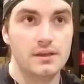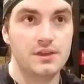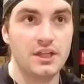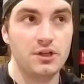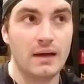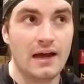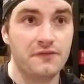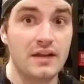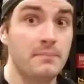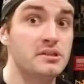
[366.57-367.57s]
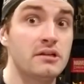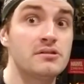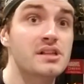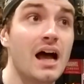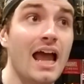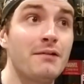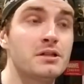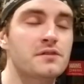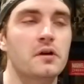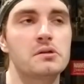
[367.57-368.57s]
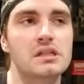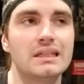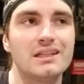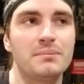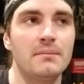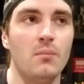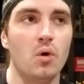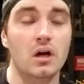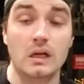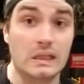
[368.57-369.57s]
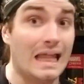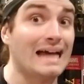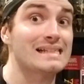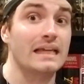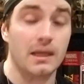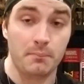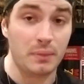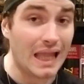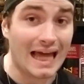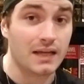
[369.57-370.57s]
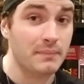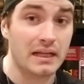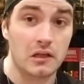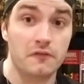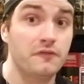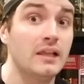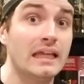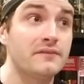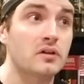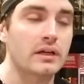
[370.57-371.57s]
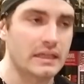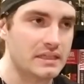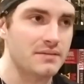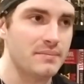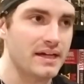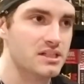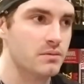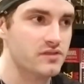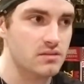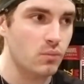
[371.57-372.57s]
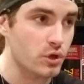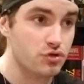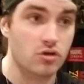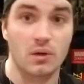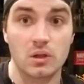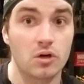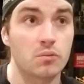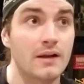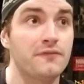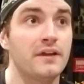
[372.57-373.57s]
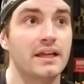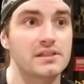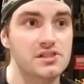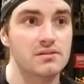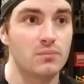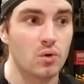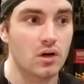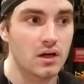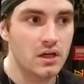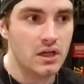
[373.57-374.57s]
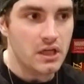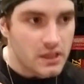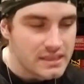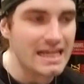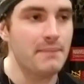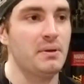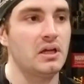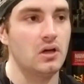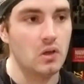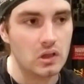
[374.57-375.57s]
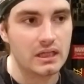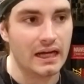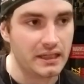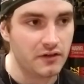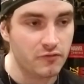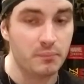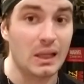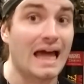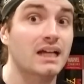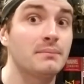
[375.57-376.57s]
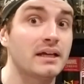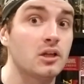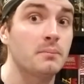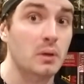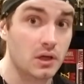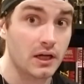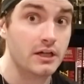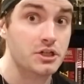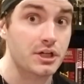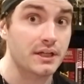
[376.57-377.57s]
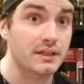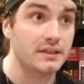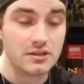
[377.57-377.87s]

Then you have Neptune's Eye, which throws a little bit more classic black metal flavor into the mix, with some more tremolo riffing and some more typical kind of black metal percussion.